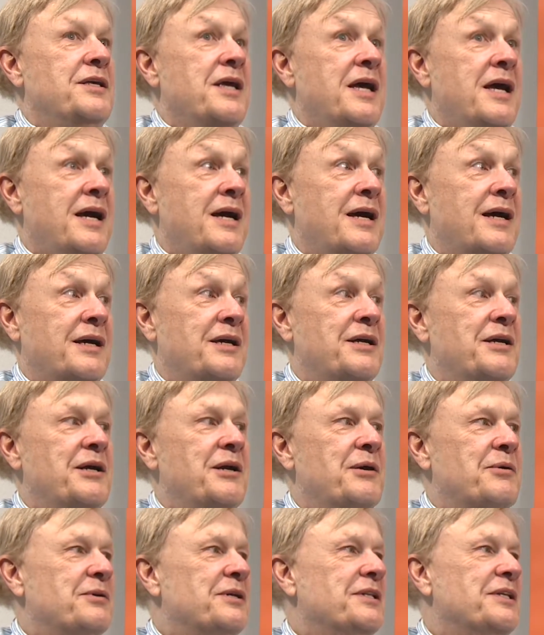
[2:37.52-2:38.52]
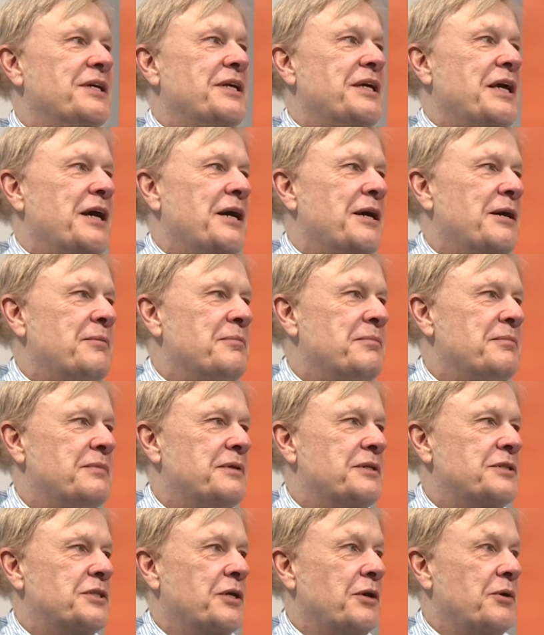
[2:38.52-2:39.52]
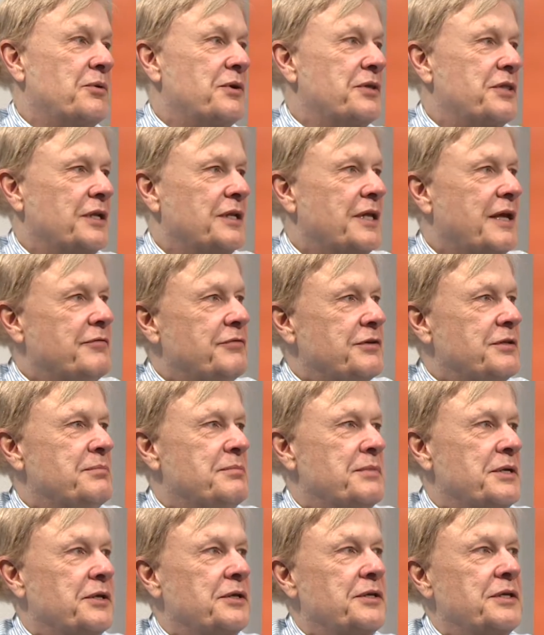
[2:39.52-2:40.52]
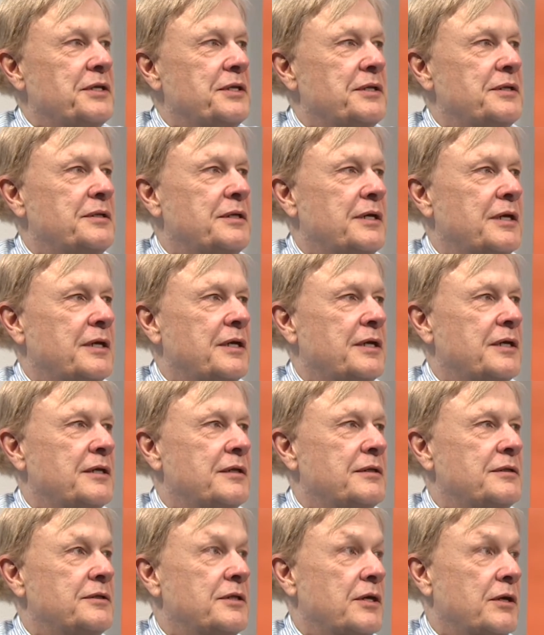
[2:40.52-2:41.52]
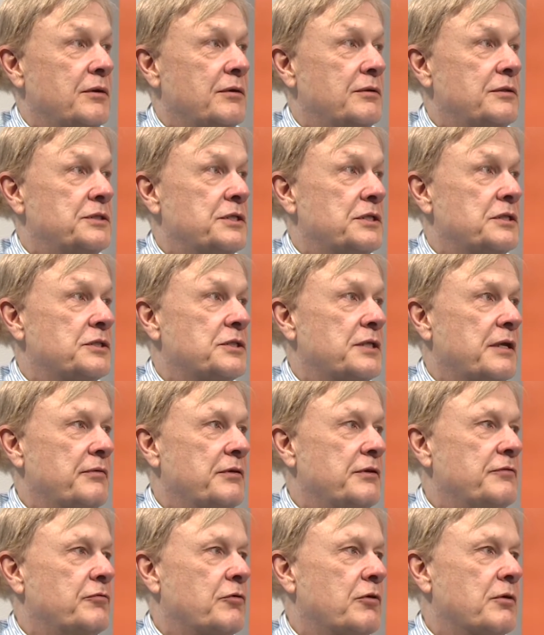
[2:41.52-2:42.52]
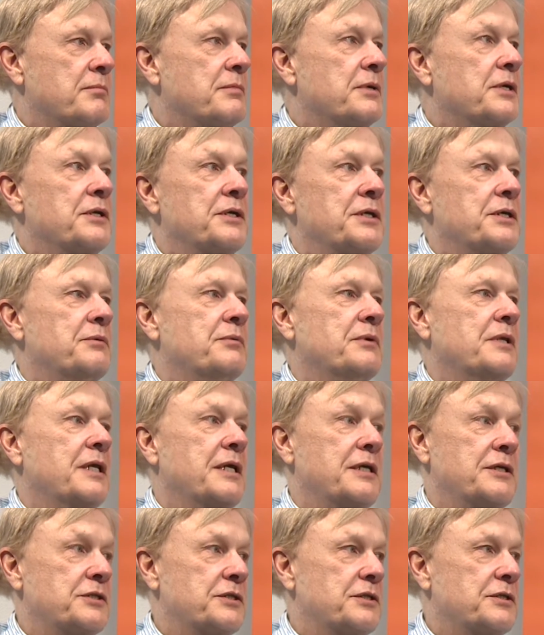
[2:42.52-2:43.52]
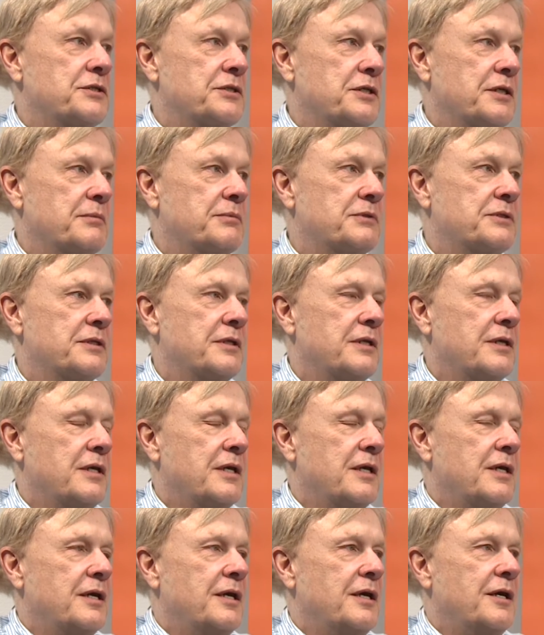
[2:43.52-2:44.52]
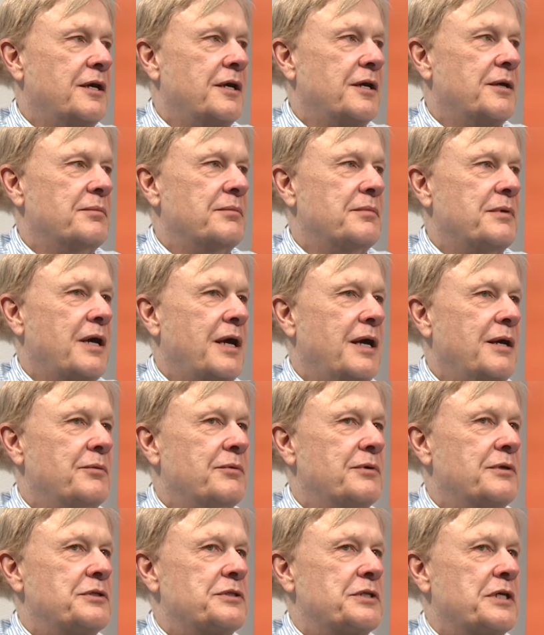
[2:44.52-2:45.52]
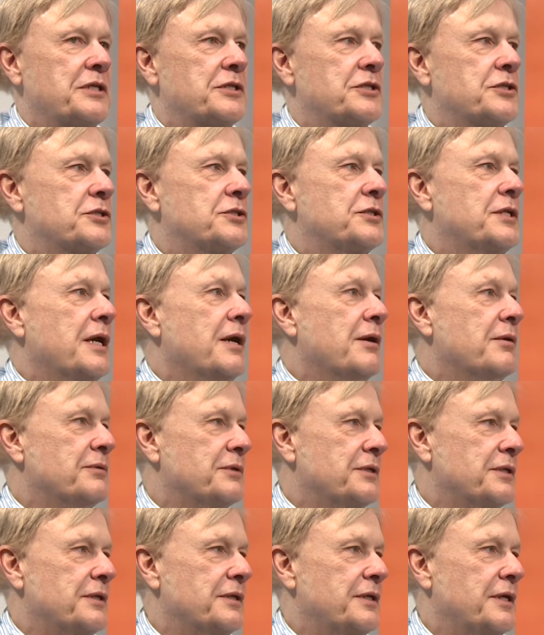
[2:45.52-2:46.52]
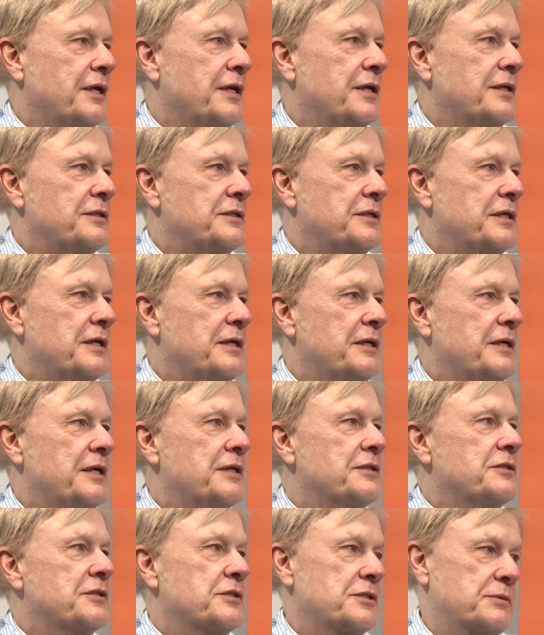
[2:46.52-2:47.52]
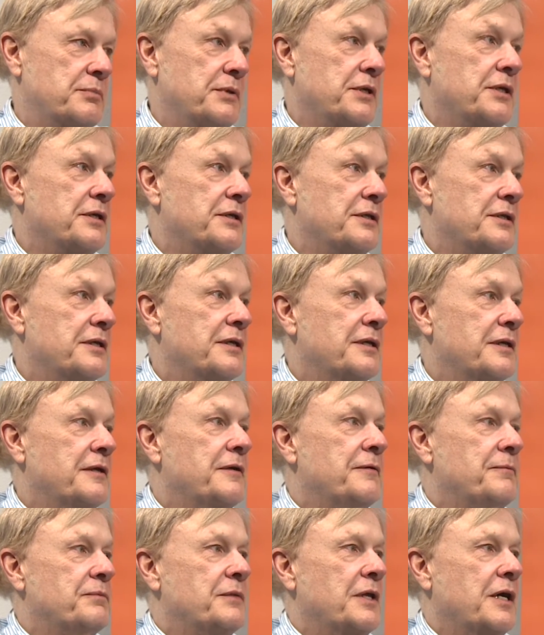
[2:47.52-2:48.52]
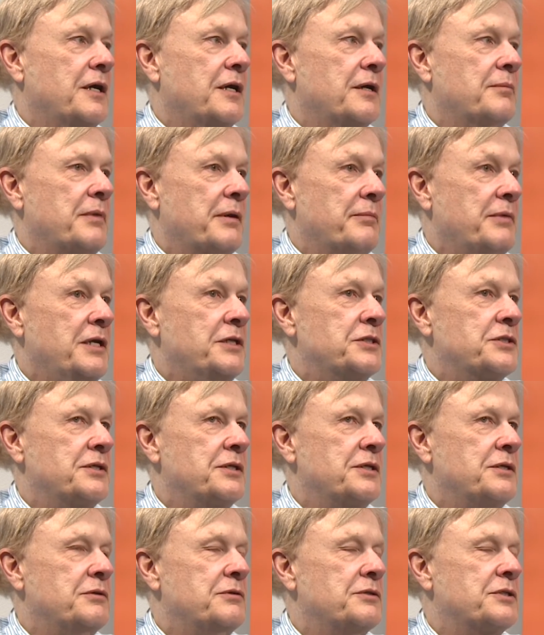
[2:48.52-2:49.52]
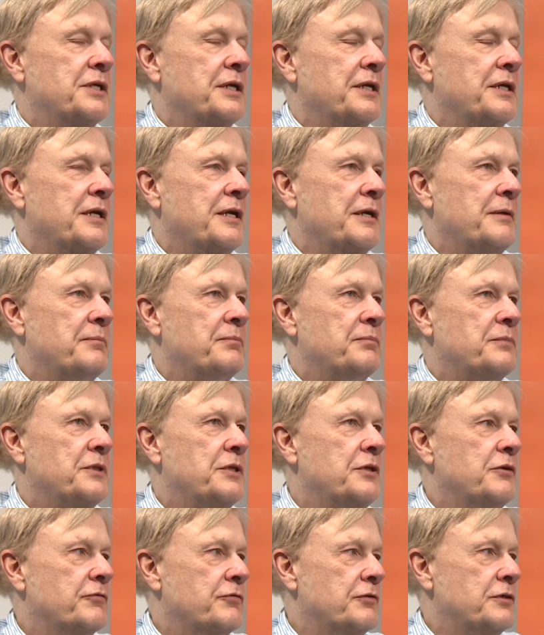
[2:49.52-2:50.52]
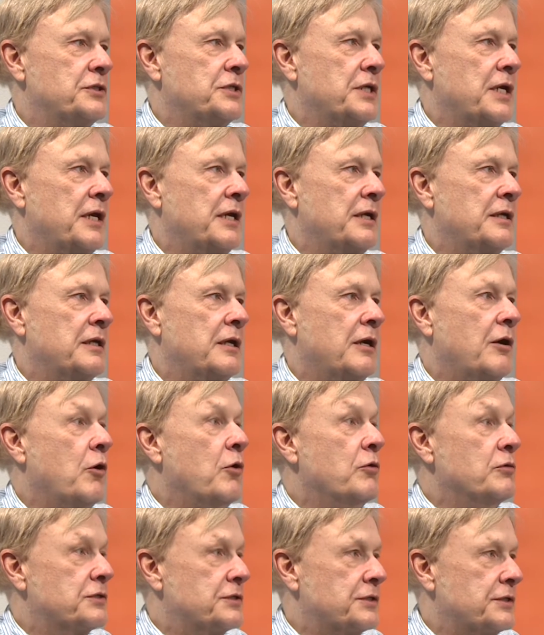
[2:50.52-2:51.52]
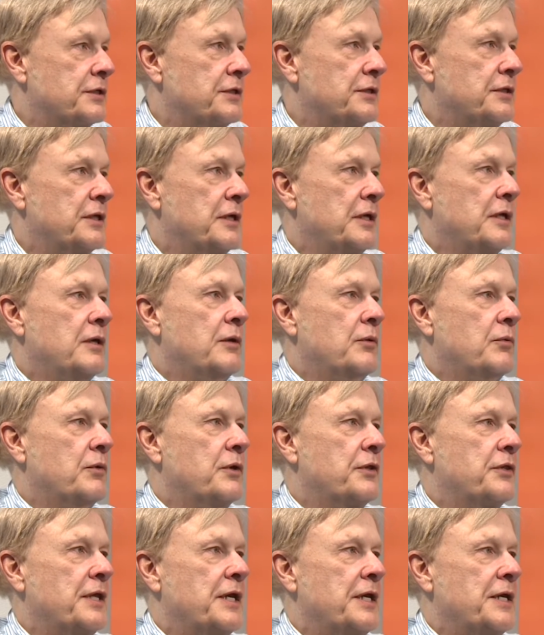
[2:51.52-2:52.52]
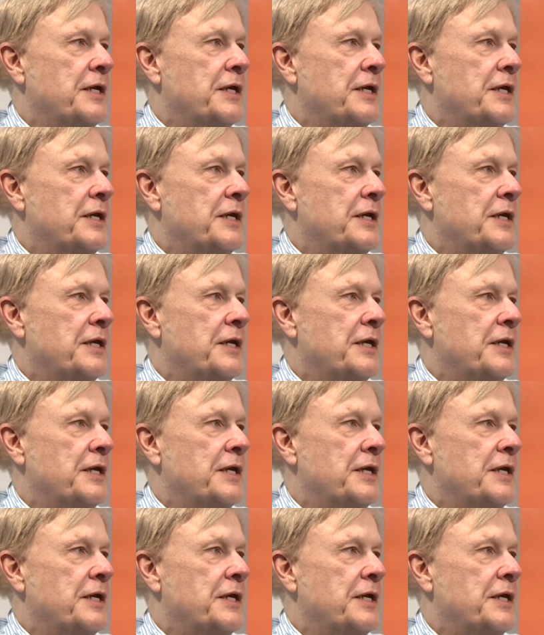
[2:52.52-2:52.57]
Yeah, really. So with 11 million nodes and 74 million relationships, I was astounded at the speed. I'm actually using Neo4j hosted with